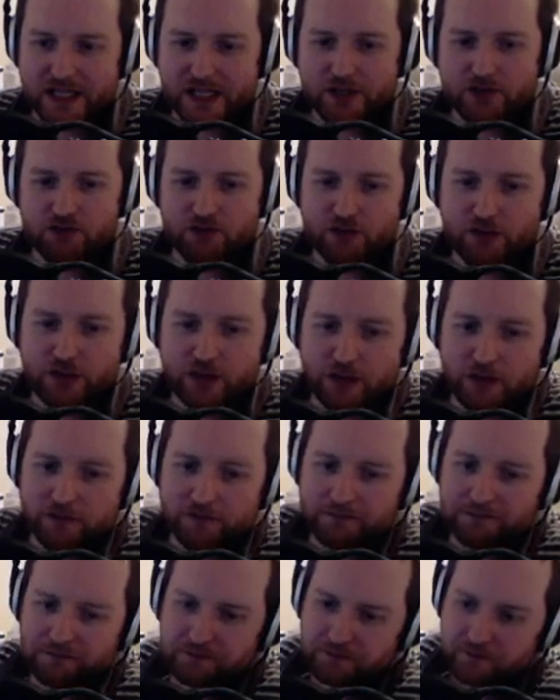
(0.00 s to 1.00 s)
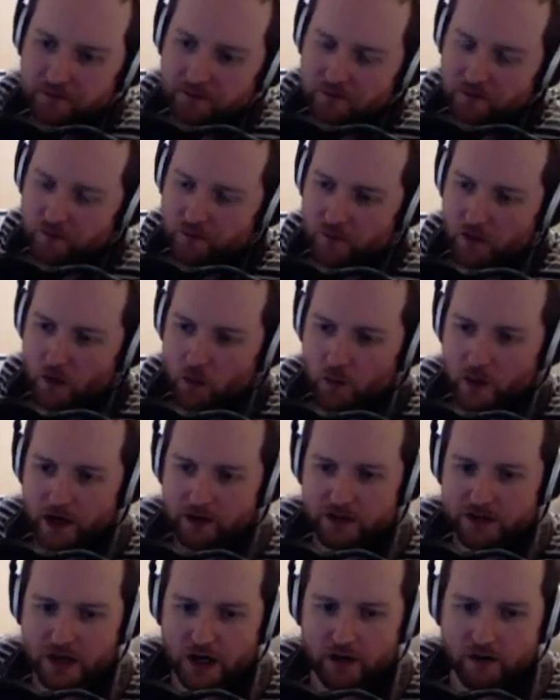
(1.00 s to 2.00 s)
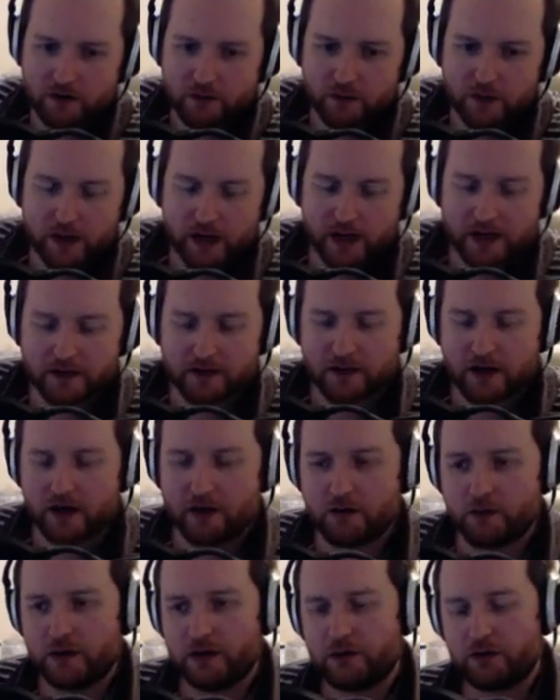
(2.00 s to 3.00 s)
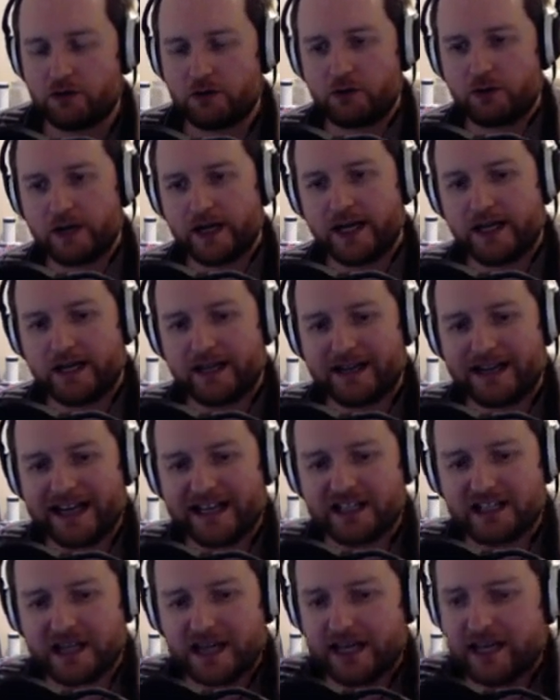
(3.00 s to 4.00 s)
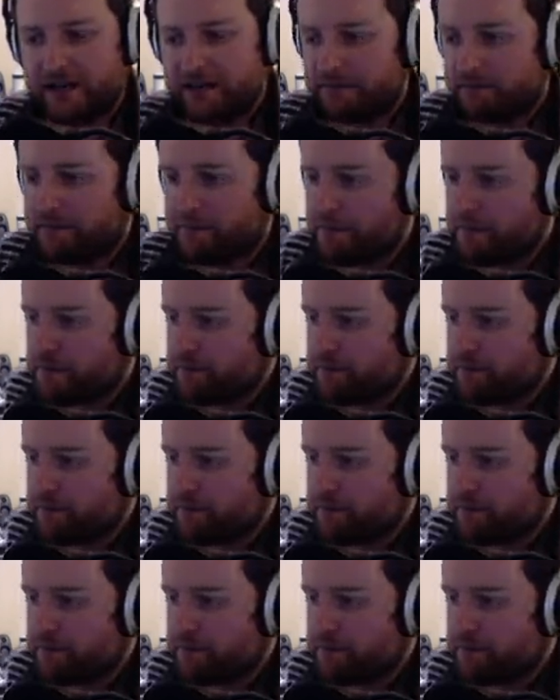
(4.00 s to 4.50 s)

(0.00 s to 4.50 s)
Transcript: C drug, whereas hero uh, heroin and cocaine are class A.